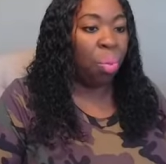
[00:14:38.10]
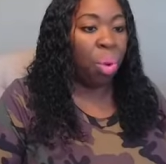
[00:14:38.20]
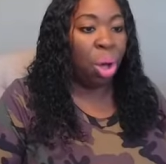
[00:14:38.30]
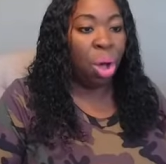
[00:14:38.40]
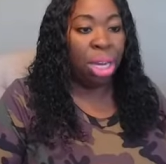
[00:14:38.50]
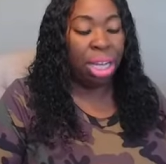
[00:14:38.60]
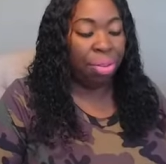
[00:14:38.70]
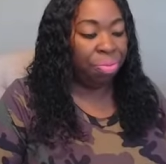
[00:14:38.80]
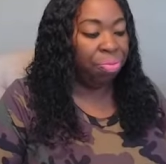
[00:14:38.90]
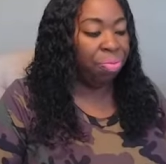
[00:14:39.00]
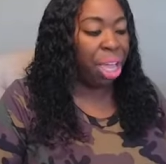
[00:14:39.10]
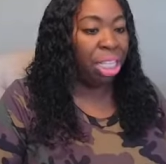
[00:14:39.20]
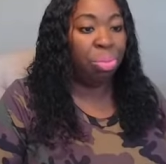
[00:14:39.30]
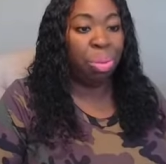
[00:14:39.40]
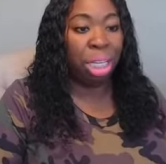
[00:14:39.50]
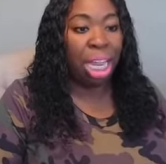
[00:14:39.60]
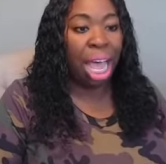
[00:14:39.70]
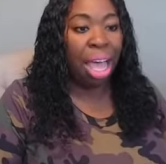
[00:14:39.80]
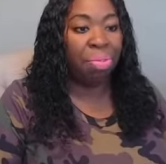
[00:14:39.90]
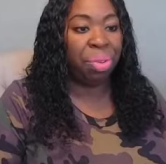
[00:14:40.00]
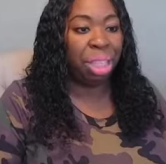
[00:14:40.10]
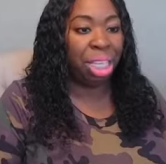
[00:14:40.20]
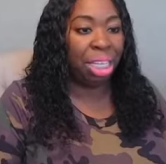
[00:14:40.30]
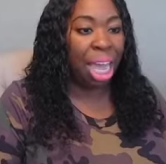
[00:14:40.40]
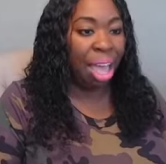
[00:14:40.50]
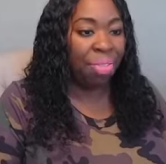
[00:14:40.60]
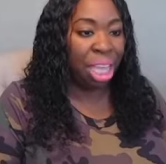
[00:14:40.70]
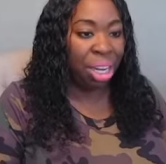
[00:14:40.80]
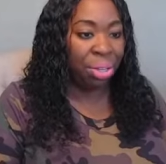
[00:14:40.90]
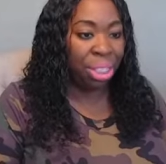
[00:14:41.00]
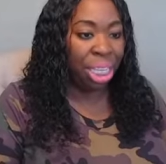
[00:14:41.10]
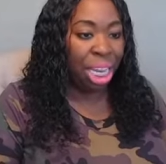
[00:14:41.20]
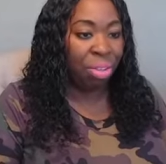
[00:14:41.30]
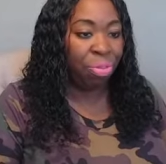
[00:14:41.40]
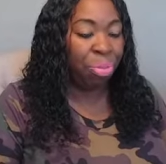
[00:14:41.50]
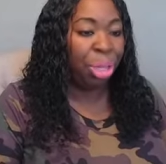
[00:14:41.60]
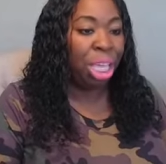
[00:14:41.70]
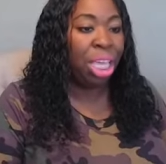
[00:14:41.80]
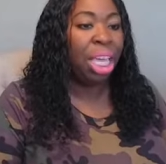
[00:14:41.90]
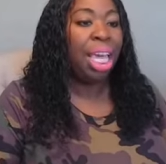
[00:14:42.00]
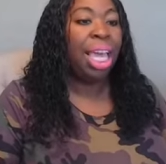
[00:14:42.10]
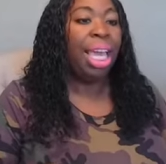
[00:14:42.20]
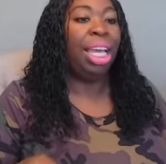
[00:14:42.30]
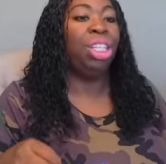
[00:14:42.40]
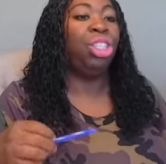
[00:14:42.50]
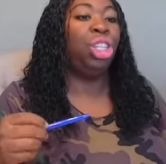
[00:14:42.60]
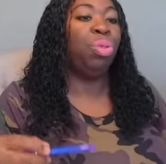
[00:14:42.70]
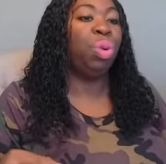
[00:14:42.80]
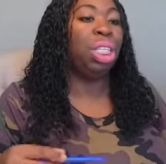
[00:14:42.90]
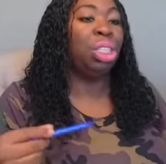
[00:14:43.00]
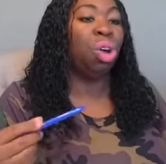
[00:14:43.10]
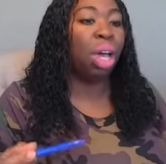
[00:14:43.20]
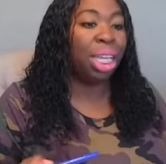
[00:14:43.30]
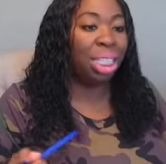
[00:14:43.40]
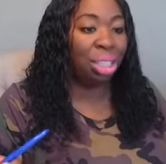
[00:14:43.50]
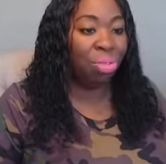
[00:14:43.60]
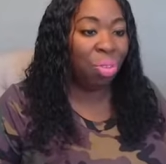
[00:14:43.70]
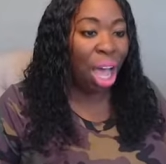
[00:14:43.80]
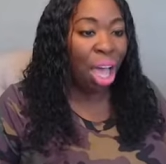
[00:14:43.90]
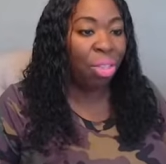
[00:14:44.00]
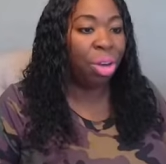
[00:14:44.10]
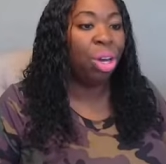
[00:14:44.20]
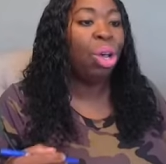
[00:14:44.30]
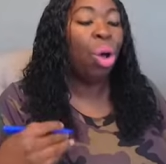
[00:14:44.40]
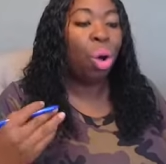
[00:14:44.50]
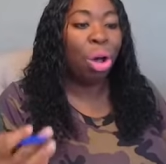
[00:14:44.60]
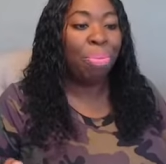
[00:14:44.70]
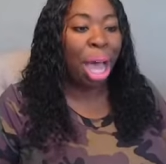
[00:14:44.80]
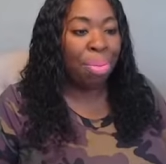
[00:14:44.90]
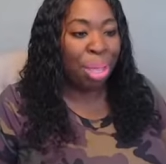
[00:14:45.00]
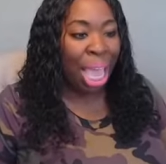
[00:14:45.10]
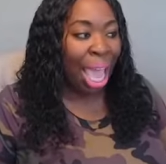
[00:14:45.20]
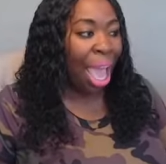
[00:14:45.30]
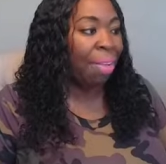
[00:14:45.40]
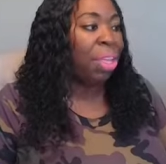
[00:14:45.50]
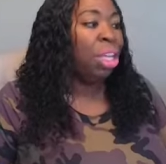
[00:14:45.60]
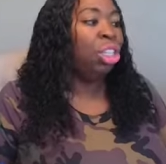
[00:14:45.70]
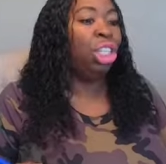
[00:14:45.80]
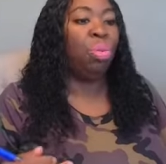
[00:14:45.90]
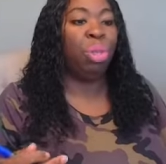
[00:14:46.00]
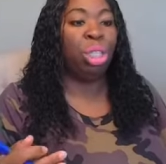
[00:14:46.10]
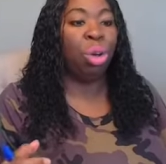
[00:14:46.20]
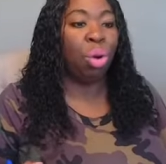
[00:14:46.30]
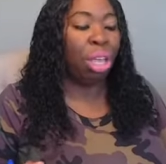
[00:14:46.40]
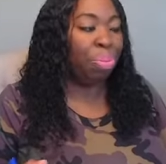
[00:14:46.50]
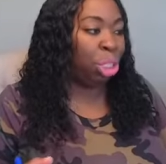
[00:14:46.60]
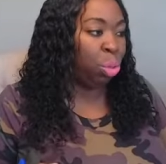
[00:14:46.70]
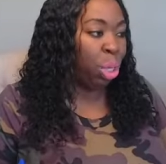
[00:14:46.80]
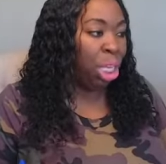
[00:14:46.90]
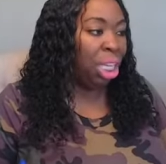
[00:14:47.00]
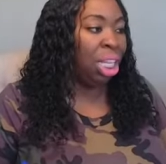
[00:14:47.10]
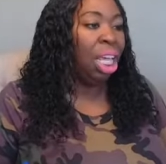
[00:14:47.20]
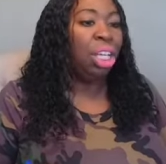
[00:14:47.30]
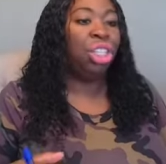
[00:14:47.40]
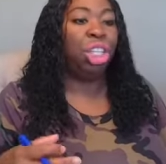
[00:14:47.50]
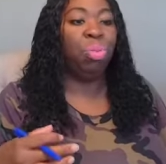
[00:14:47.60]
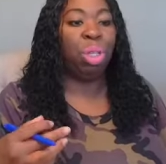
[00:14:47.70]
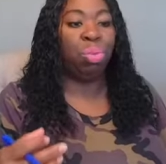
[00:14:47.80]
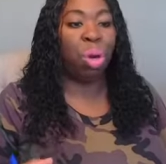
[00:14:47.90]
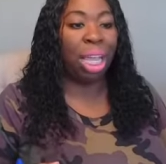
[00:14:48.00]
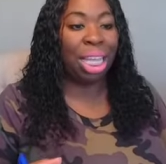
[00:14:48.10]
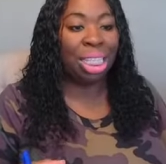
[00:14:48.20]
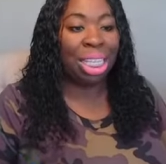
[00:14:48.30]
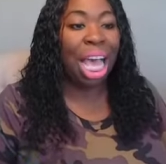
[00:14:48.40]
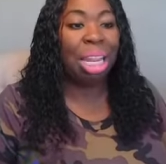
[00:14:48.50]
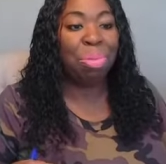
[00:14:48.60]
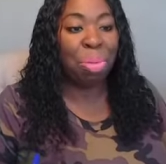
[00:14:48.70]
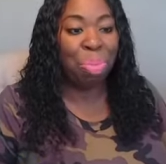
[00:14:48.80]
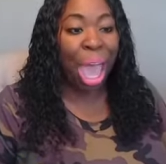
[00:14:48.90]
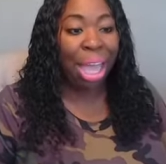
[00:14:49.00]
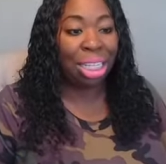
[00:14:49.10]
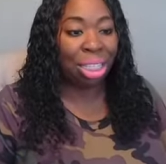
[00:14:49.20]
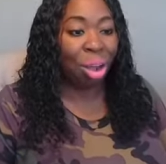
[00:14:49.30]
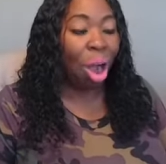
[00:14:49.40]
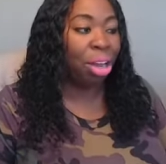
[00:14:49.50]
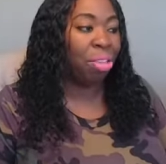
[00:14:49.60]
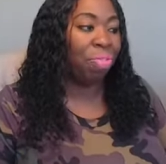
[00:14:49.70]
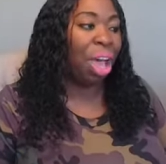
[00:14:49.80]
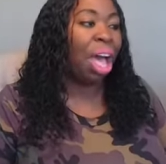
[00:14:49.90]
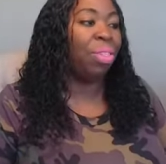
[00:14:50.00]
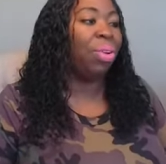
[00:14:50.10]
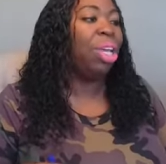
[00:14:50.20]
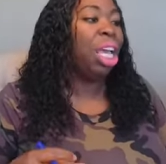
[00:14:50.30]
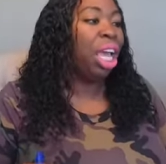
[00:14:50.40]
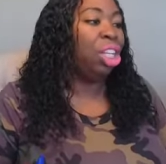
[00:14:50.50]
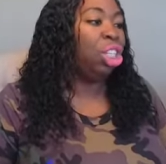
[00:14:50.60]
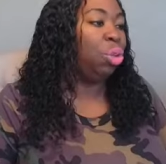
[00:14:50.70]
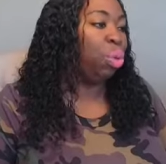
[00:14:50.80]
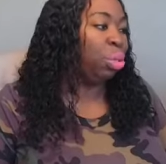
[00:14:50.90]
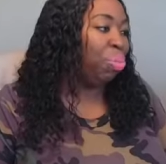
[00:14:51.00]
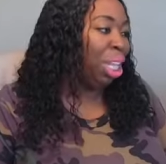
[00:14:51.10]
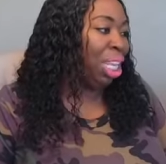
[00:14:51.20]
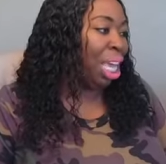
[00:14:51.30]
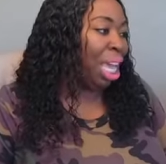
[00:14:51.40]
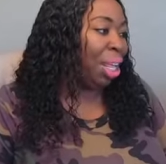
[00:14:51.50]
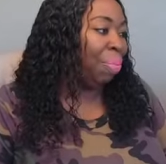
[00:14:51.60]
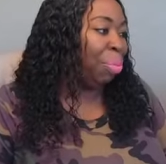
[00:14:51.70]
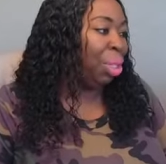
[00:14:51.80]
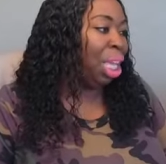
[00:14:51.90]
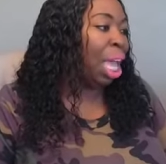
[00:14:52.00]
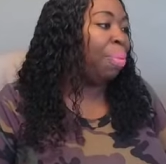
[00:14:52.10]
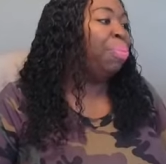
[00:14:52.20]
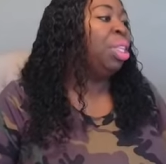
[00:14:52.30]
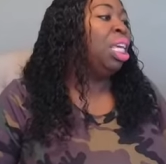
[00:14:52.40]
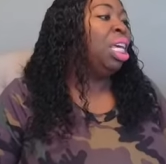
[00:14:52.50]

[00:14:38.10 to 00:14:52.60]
on uh, Facebook Live with Godiva interceding for me, and she was talking to the Father on my behalf. She was going between. She was reconciling me back to the heart of the Father, and she was mediating, okay?